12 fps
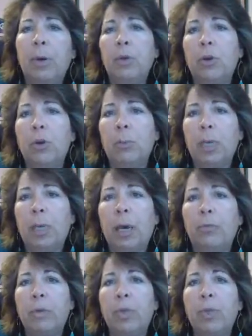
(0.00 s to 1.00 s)
but you're going to be
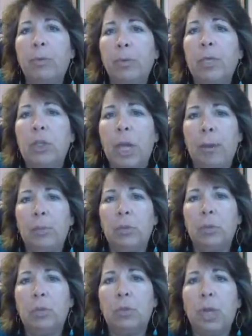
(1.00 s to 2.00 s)
covering 3
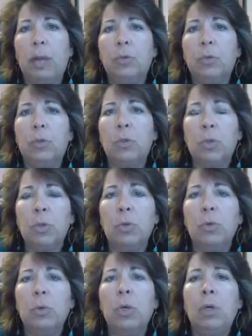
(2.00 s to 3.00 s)
chapters, Chapters
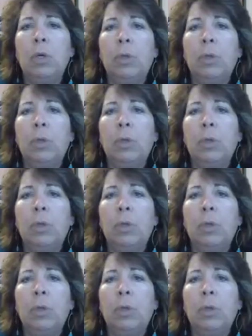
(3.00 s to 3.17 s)
2,